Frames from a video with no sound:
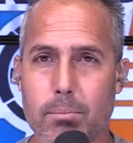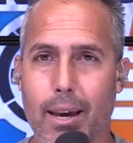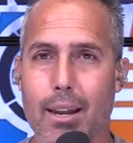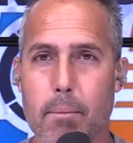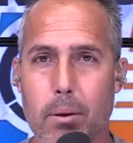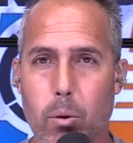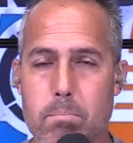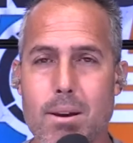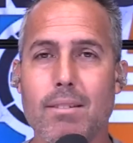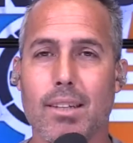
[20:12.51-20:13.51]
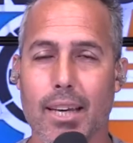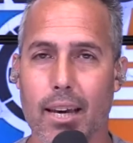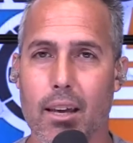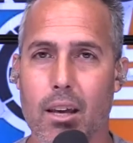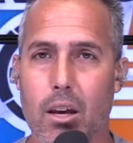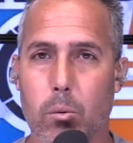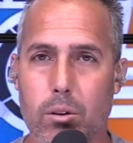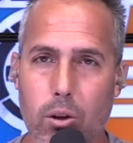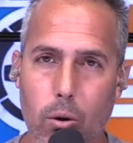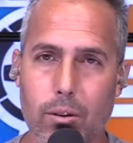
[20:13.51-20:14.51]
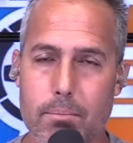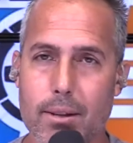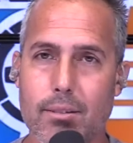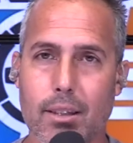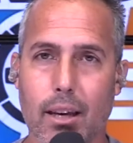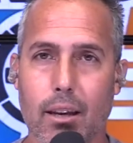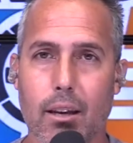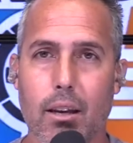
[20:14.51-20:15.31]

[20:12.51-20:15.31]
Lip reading: man, I mean, we're missing it. We're totally missing it.